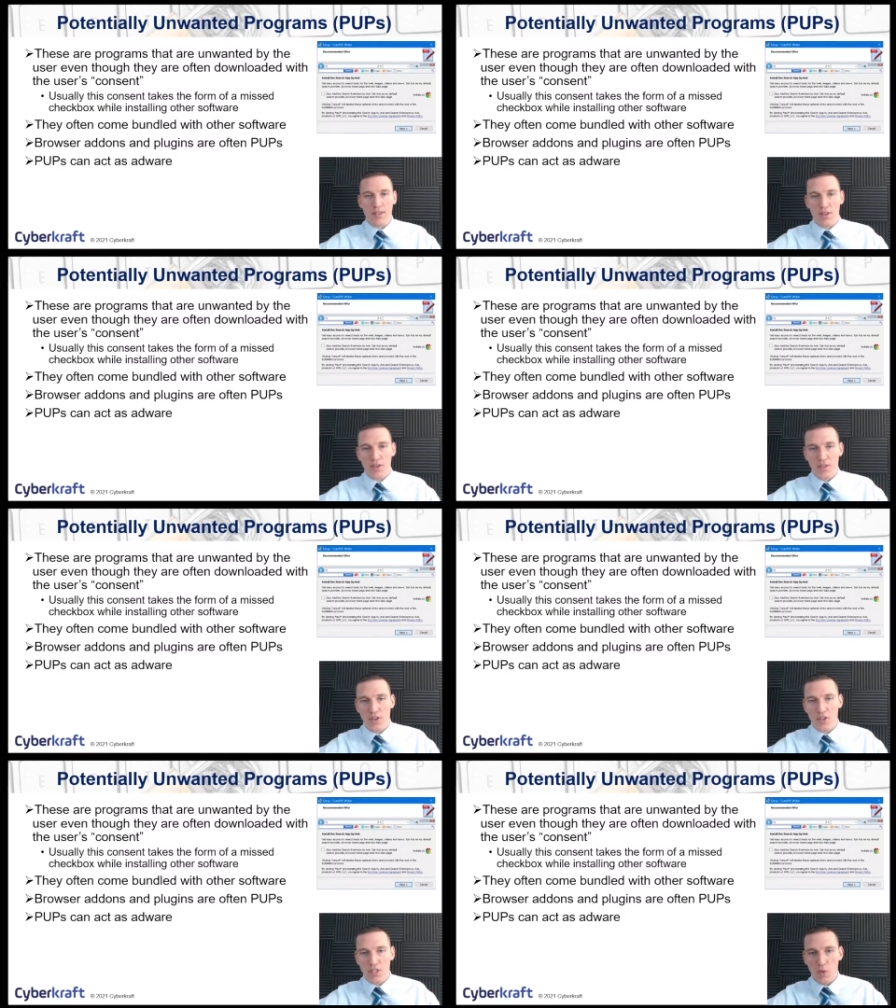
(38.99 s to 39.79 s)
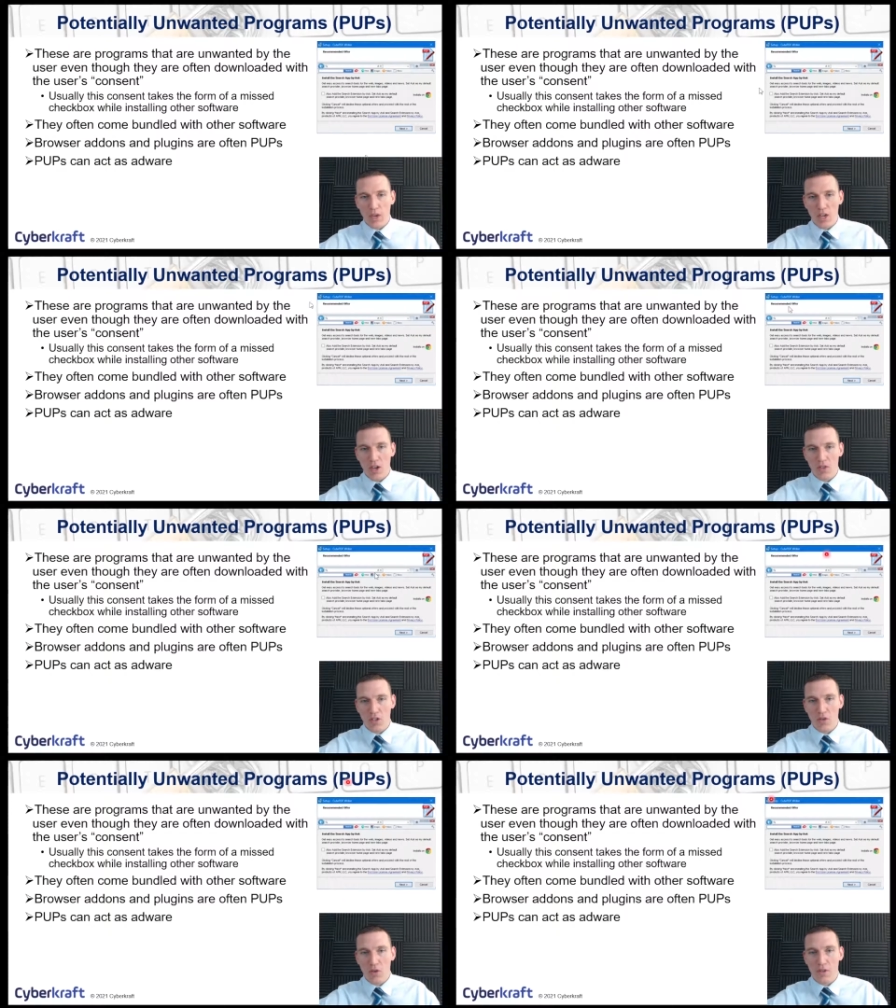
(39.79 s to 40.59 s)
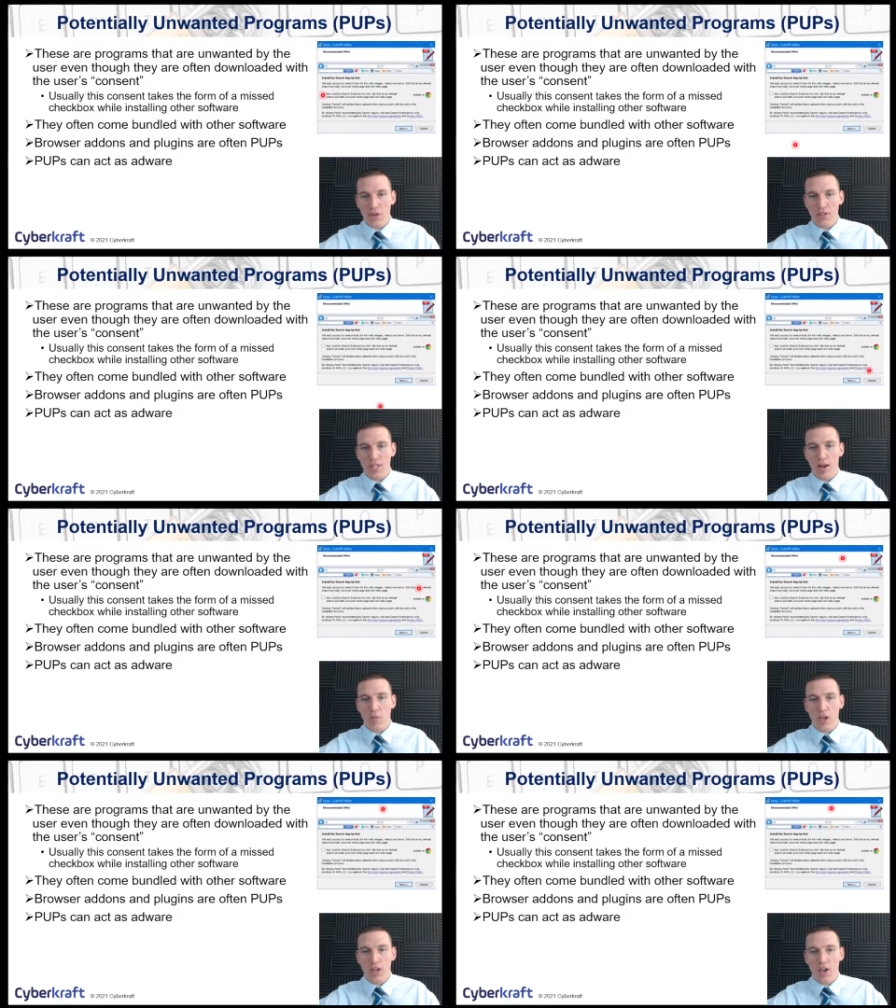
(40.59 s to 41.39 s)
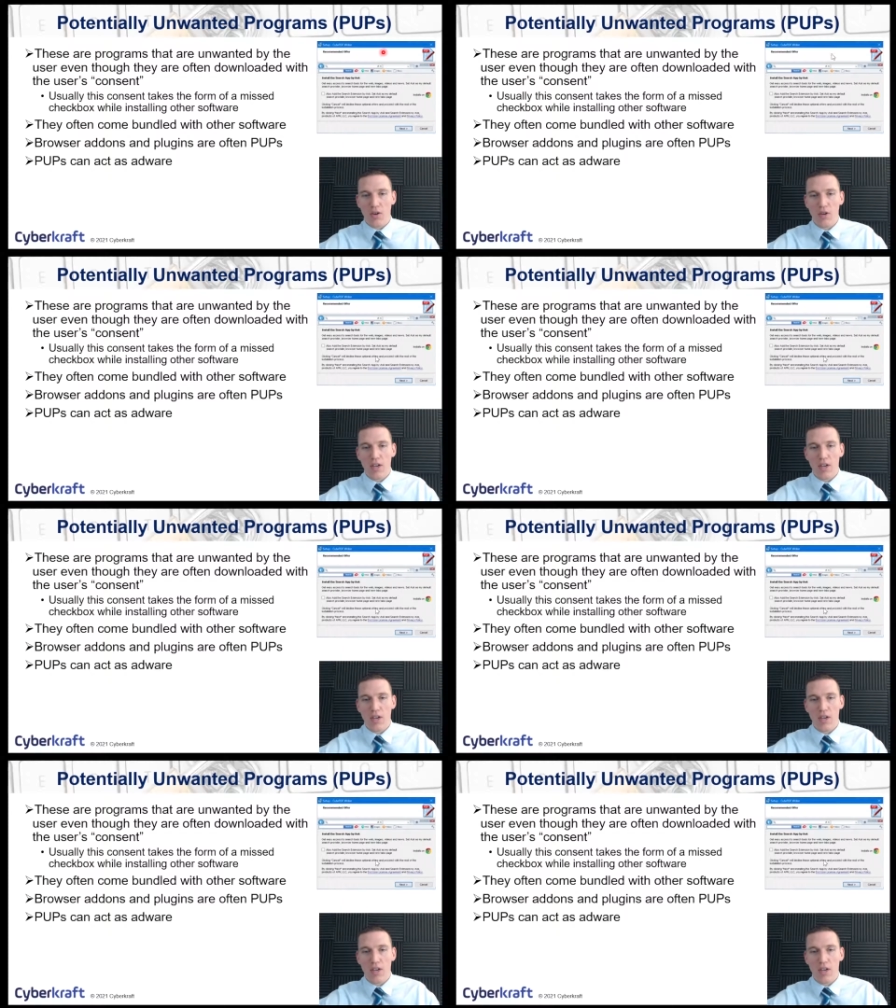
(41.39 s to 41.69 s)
So if you're using Windows, you're going through your setup window,